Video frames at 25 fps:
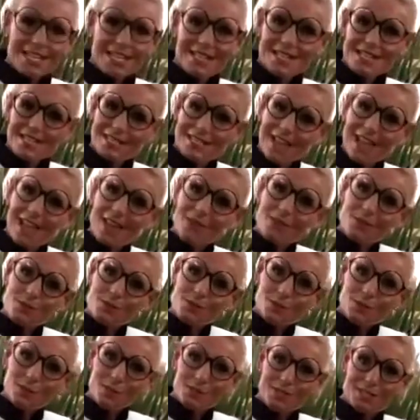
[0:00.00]
In the sales
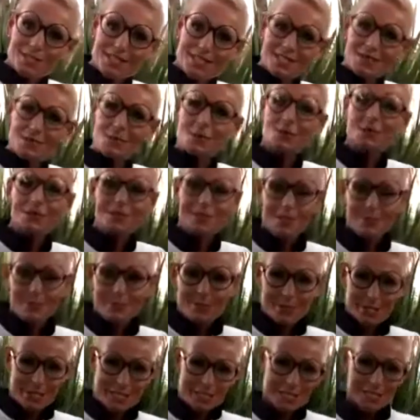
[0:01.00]
process, what's the
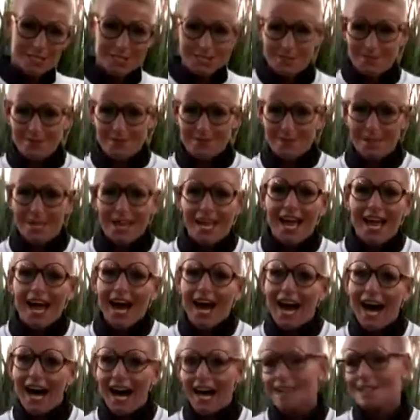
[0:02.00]
bridge?
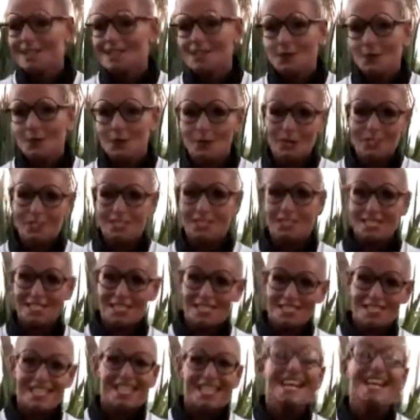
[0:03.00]
Ask
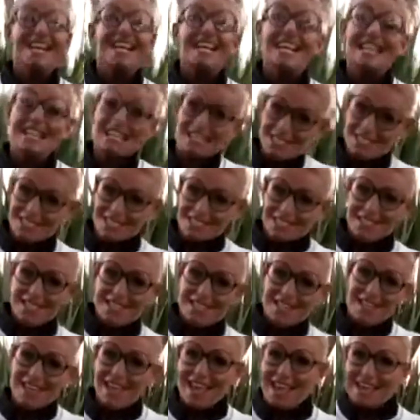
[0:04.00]
questions, listen to
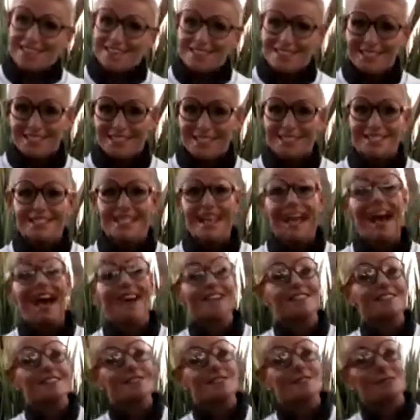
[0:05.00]
the answers,
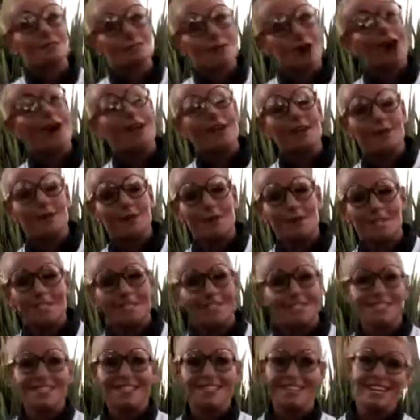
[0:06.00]
ask the right
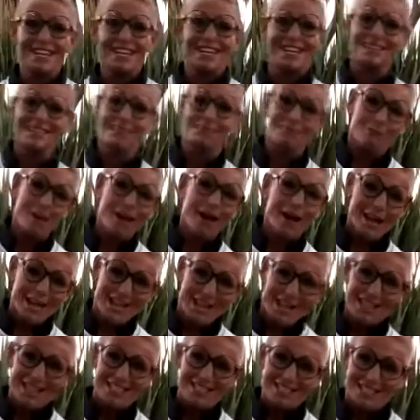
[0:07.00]
questions to get the right
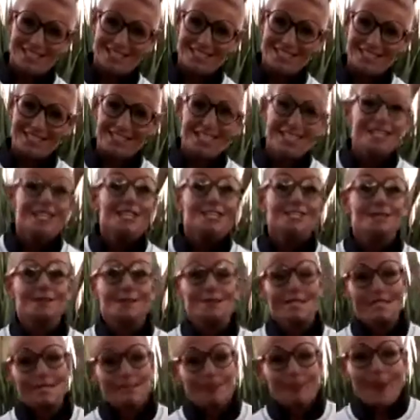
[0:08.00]
answers to
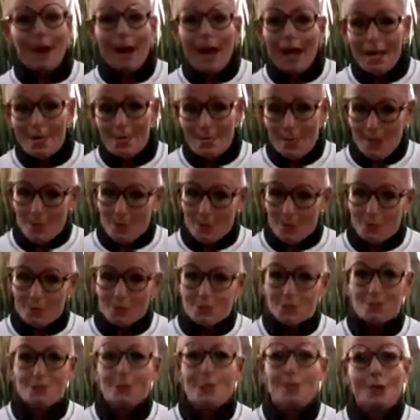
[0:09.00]
inspire people
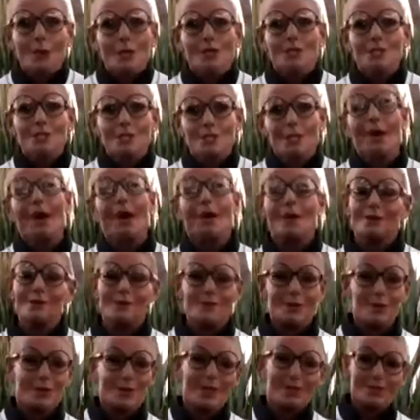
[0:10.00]
to want to buy your
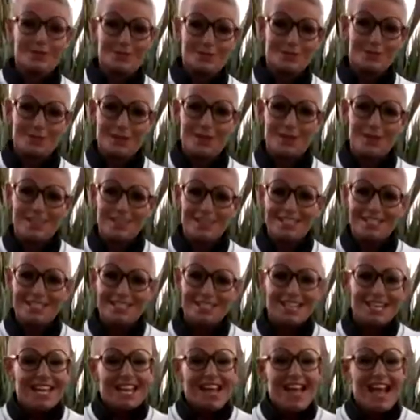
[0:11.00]
product or service.
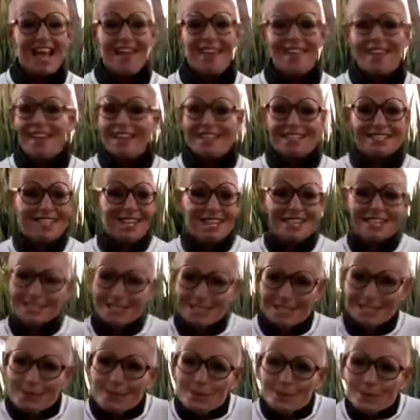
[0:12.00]
And that's that
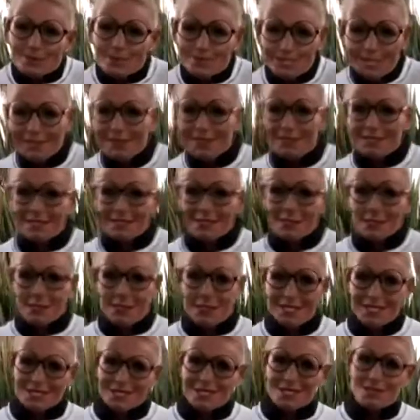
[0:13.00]
simple series of
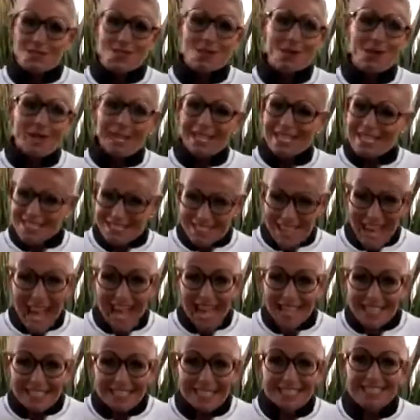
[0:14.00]
questions. What
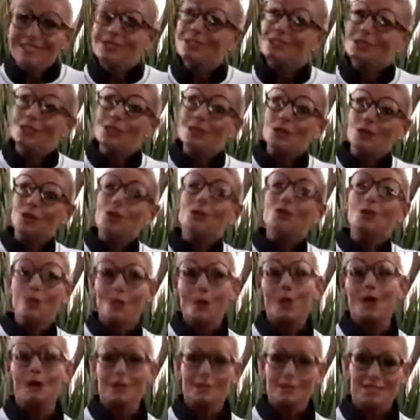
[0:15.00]
exactly do you
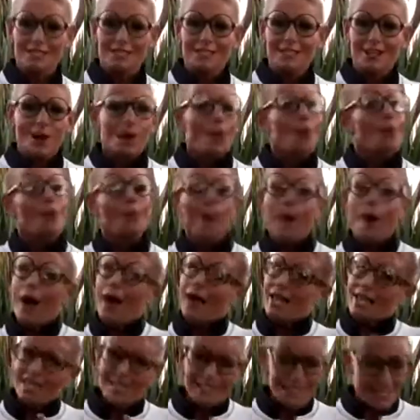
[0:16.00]
want? Why
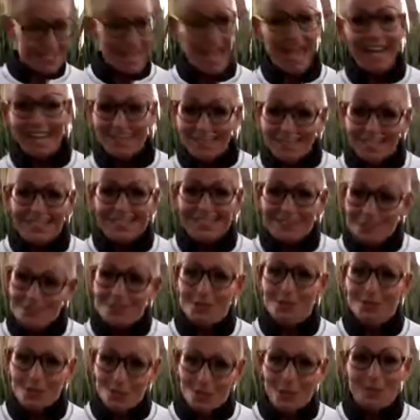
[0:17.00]
exactly do
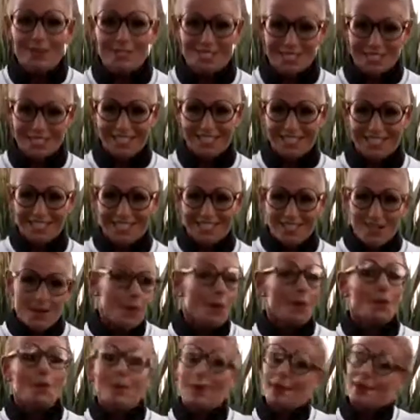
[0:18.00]
you want it?
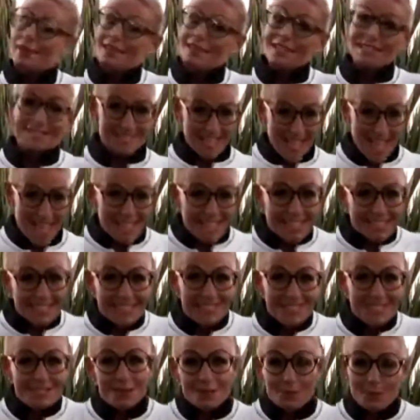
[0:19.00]
Where exactly
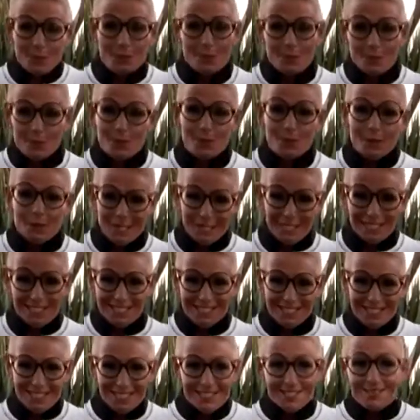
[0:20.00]
do you want to put
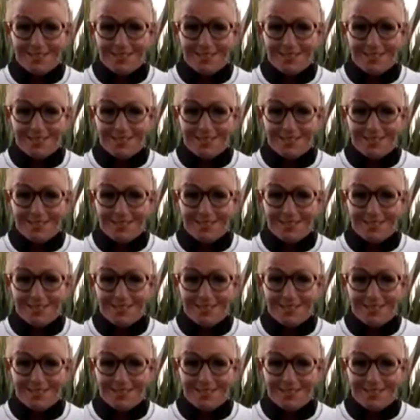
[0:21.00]
it?